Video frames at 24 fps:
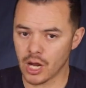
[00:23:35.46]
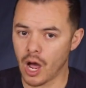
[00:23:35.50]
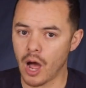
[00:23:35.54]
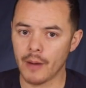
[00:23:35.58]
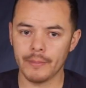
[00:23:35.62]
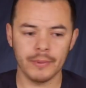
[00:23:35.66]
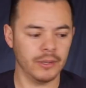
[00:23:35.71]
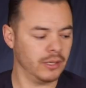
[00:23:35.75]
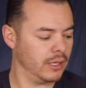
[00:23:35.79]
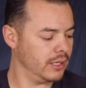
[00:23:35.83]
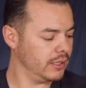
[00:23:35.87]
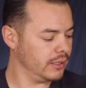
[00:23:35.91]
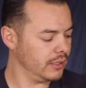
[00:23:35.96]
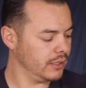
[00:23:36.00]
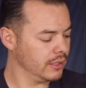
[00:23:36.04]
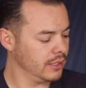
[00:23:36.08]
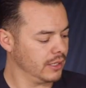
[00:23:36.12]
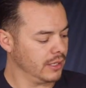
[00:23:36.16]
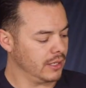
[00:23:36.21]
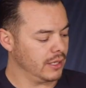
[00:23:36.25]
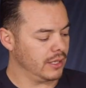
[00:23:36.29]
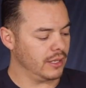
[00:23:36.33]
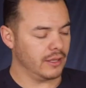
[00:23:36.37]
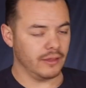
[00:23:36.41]
top hunt,
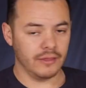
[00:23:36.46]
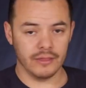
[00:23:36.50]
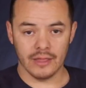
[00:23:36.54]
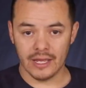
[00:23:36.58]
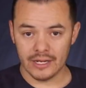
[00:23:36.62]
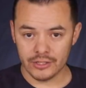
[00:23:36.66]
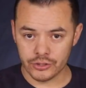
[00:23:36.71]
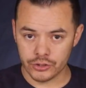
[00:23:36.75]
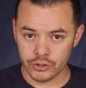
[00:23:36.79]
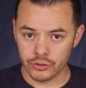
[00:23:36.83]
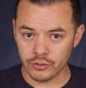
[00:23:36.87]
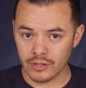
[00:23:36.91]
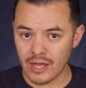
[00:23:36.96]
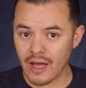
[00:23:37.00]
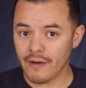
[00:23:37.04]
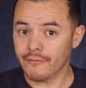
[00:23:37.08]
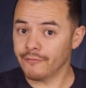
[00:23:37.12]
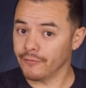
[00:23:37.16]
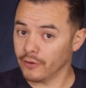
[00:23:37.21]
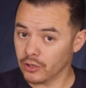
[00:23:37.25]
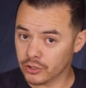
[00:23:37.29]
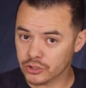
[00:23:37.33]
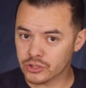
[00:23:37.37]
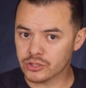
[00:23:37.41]
they drew
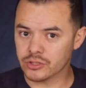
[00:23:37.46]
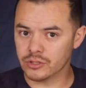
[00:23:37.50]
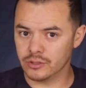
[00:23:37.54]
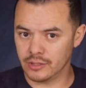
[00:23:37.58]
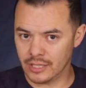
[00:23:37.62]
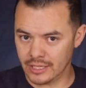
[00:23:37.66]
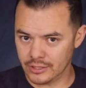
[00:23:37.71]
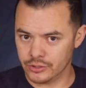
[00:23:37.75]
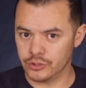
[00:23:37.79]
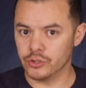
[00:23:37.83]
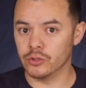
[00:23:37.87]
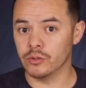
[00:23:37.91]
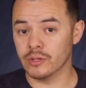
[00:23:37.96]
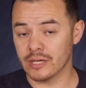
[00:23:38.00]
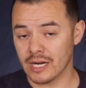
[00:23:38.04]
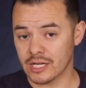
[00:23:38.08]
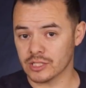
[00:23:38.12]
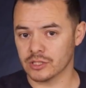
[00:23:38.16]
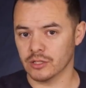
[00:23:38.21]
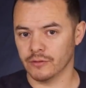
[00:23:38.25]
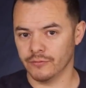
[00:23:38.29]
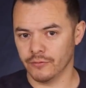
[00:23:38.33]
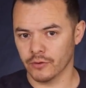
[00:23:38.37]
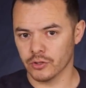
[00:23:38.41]
it
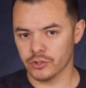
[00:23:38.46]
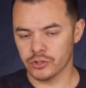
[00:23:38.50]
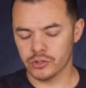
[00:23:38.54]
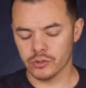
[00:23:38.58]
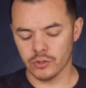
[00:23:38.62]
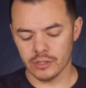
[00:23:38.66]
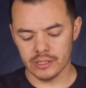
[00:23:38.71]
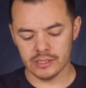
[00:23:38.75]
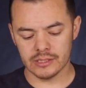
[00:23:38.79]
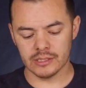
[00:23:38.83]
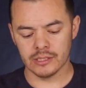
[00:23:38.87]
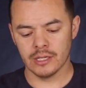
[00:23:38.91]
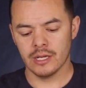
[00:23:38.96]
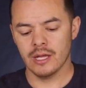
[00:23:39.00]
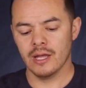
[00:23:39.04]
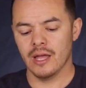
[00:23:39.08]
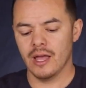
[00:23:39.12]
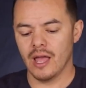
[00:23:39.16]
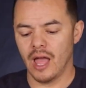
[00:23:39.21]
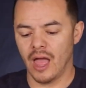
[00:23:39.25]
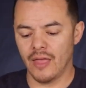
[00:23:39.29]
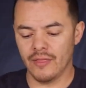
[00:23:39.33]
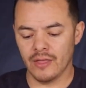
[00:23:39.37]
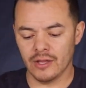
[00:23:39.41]
as their first choice.
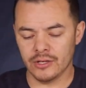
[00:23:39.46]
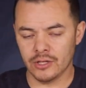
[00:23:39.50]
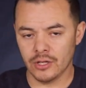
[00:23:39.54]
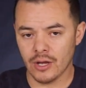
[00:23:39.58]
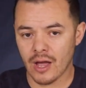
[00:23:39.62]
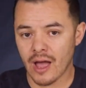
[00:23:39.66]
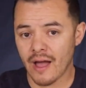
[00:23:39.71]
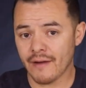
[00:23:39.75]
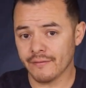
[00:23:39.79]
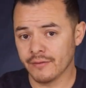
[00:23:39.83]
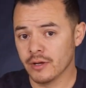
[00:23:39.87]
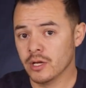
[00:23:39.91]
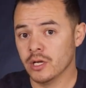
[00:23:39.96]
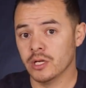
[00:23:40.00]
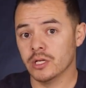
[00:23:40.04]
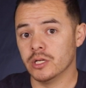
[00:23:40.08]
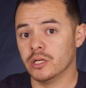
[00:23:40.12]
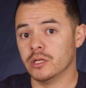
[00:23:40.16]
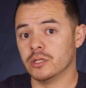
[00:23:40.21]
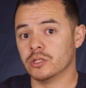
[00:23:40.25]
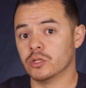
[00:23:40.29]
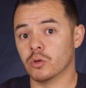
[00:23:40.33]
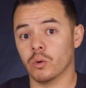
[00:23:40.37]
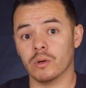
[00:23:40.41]
And then you have
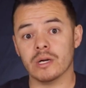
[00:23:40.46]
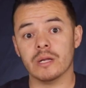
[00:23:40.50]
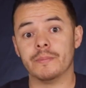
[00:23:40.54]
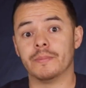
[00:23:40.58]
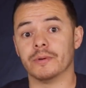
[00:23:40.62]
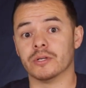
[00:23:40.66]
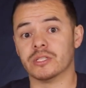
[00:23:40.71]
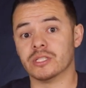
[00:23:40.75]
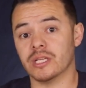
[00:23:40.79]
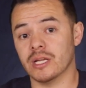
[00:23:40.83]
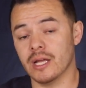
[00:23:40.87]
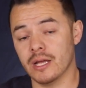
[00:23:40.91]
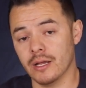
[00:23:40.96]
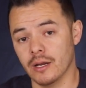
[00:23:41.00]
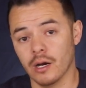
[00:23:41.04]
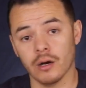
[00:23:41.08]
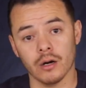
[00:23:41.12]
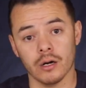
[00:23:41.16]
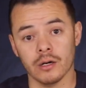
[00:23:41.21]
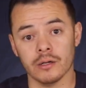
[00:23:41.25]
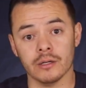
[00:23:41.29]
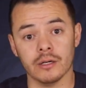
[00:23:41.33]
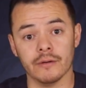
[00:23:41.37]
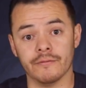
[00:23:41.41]
20%
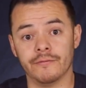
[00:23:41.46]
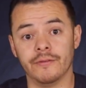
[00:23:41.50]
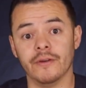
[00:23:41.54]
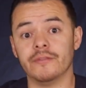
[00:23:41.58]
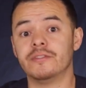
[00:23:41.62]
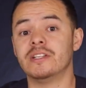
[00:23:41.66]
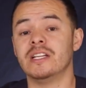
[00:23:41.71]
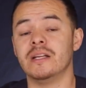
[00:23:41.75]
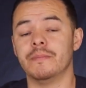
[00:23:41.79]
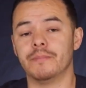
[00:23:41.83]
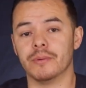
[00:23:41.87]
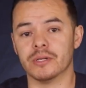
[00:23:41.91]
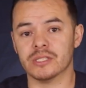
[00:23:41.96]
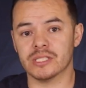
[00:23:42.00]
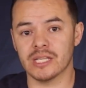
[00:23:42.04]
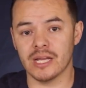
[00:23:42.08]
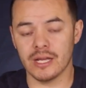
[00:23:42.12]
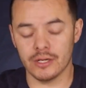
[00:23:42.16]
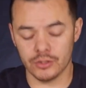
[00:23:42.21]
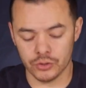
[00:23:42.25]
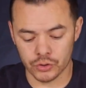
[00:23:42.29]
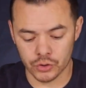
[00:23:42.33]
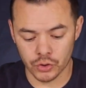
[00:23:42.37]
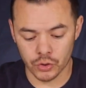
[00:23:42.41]
or
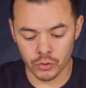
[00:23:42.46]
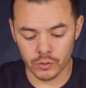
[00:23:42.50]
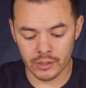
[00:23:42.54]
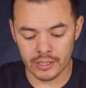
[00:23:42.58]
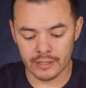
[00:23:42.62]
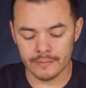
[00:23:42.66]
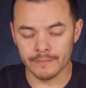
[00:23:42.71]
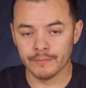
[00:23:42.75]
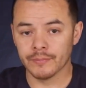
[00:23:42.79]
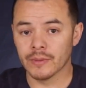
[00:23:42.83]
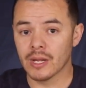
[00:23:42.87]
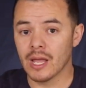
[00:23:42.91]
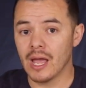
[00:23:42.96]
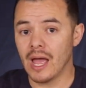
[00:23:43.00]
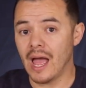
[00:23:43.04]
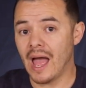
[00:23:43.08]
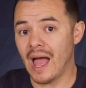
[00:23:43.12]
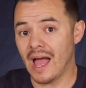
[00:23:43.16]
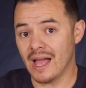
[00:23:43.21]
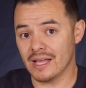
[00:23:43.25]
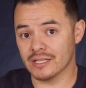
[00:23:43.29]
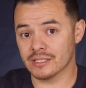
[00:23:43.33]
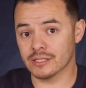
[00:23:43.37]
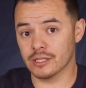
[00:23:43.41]
15% drew it
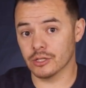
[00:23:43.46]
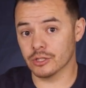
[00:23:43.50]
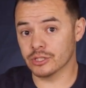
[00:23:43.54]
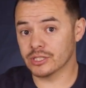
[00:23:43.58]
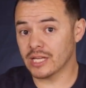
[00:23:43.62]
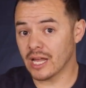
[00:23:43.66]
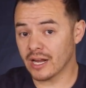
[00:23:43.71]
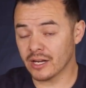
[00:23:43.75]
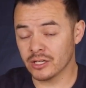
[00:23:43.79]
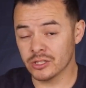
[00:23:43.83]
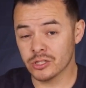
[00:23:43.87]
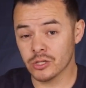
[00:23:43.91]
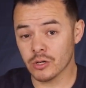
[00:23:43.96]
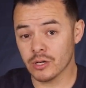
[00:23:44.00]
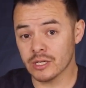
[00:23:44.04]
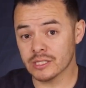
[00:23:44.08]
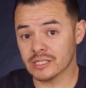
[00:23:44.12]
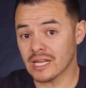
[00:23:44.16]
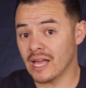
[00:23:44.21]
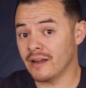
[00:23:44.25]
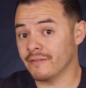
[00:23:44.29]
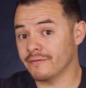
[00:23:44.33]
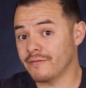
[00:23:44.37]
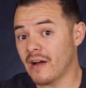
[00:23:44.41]
as their second
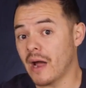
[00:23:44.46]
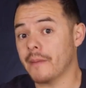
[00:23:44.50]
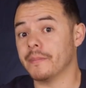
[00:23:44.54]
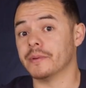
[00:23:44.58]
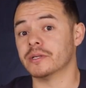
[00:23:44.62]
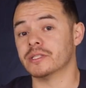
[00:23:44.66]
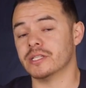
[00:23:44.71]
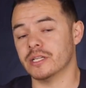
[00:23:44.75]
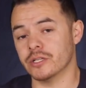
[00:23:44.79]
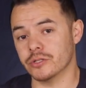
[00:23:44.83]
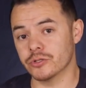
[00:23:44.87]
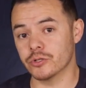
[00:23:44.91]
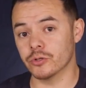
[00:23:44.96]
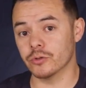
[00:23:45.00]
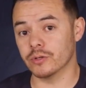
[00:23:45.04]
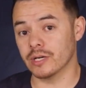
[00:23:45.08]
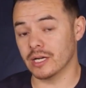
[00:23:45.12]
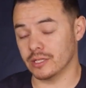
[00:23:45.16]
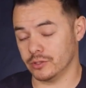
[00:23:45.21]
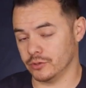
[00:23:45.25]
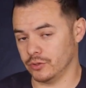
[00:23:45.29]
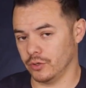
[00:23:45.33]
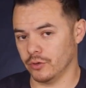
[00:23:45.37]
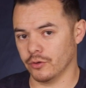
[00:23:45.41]
choice, and 5% drew it
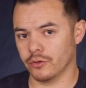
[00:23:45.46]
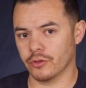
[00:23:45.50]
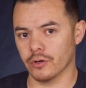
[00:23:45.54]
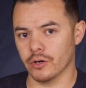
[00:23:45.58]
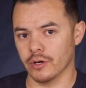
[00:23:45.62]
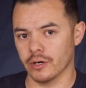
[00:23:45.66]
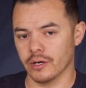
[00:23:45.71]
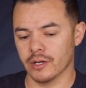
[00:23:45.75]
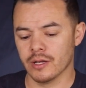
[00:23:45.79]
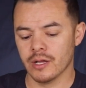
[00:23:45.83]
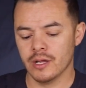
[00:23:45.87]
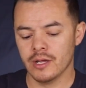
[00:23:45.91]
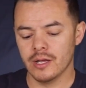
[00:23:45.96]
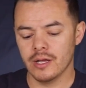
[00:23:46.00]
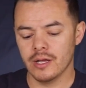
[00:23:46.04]
as their third.